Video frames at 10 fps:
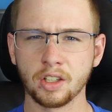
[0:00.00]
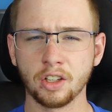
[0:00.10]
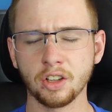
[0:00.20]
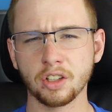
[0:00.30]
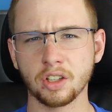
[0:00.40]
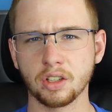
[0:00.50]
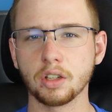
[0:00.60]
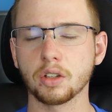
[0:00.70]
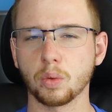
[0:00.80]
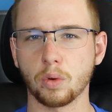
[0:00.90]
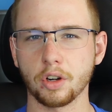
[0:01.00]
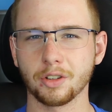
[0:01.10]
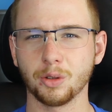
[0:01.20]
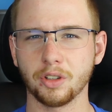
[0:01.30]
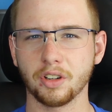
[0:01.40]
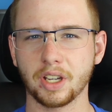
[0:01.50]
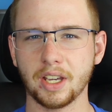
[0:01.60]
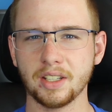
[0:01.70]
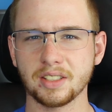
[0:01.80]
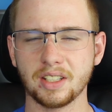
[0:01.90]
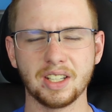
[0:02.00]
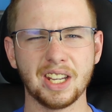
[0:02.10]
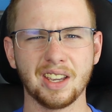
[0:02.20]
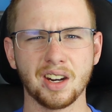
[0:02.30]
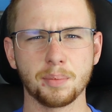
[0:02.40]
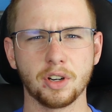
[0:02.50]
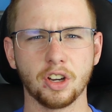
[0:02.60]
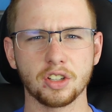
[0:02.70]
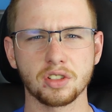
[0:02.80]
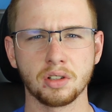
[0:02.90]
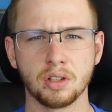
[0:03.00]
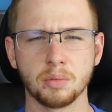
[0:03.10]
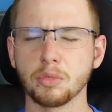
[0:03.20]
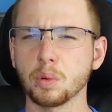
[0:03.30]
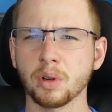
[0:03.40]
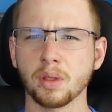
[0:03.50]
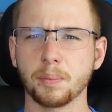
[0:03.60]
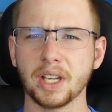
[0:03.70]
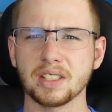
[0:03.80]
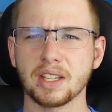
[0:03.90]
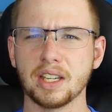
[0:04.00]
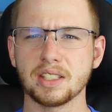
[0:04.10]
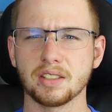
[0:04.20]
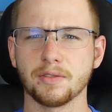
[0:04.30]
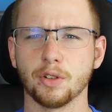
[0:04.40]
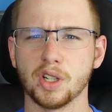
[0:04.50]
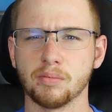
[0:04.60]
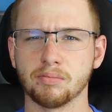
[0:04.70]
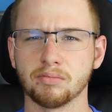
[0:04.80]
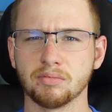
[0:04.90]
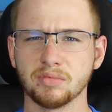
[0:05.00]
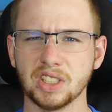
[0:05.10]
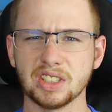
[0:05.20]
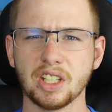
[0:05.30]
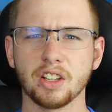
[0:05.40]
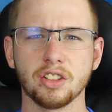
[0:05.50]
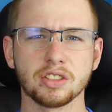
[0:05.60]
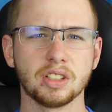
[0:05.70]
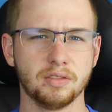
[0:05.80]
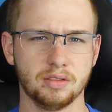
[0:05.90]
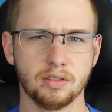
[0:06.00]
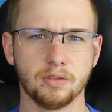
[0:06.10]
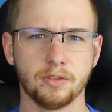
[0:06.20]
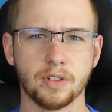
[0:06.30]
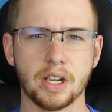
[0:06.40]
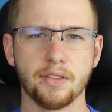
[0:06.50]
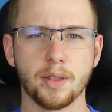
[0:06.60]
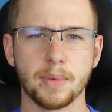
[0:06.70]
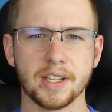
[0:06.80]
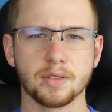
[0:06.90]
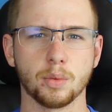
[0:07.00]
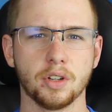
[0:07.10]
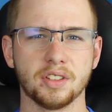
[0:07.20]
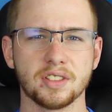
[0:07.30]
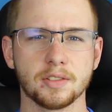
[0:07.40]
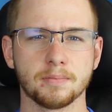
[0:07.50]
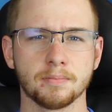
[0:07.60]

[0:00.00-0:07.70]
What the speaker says: You're looking to water cool your case and take it up a notch. But what are the best cases for it? Let's take a look at 5 of the best ones.